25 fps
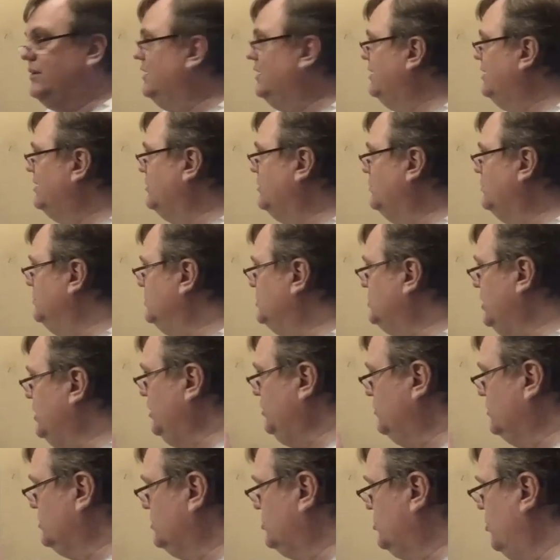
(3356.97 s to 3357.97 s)
The machine was
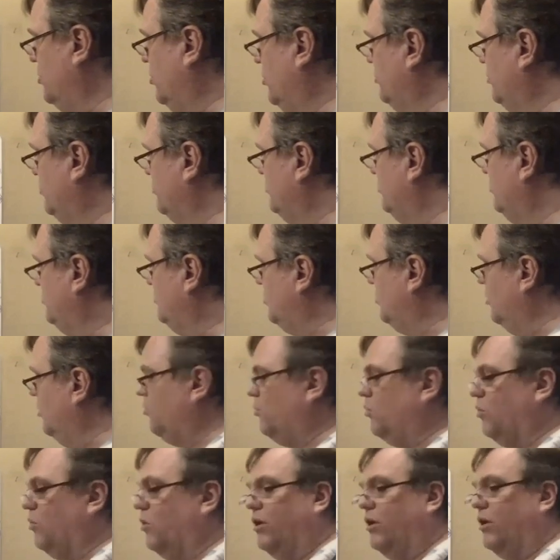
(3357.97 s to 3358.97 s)
told, don't
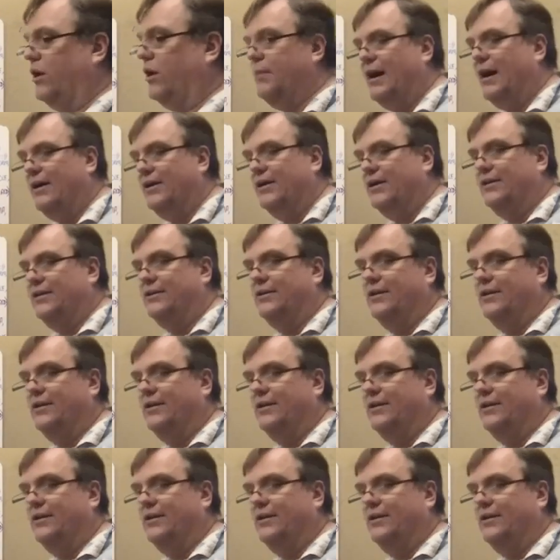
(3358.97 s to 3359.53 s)
worry about it.